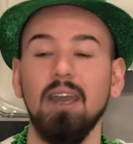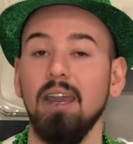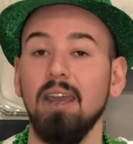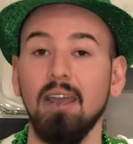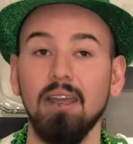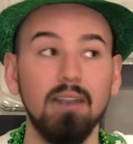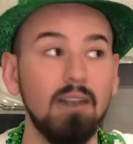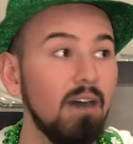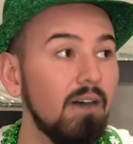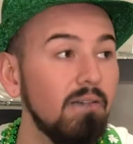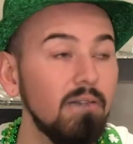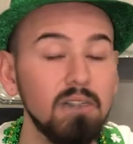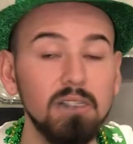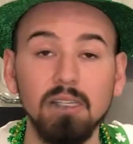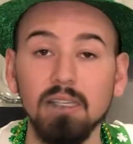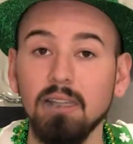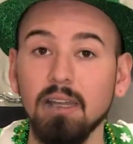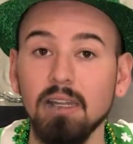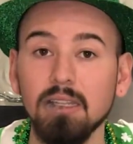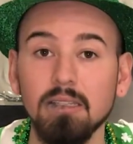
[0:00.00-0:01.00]
And
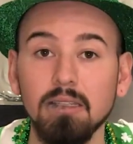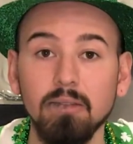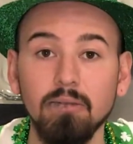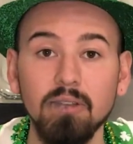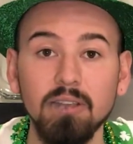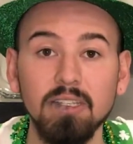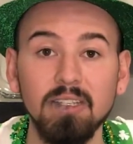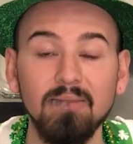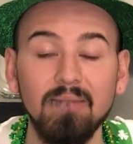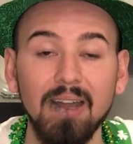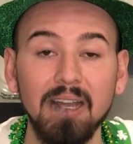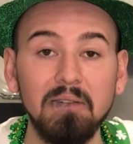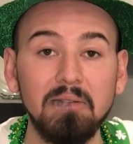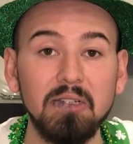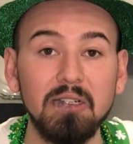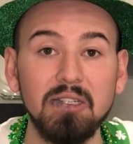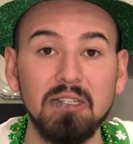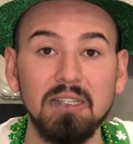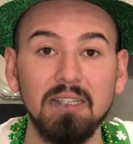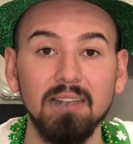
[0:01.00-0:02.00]
obviously that's the reason why
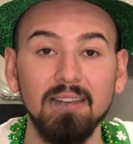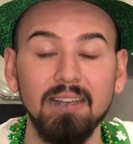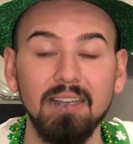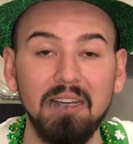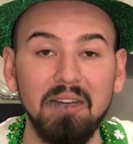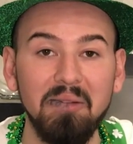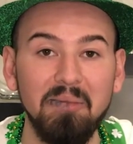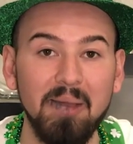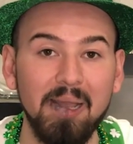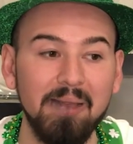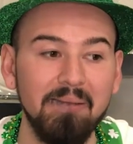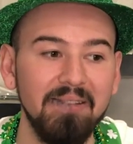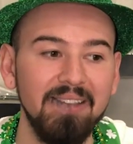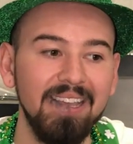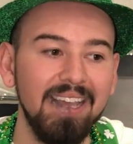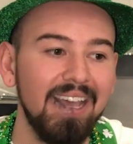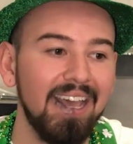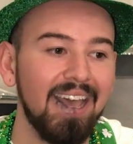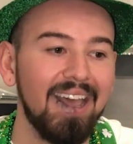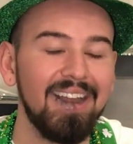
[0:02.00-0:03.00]
we're still here, baby,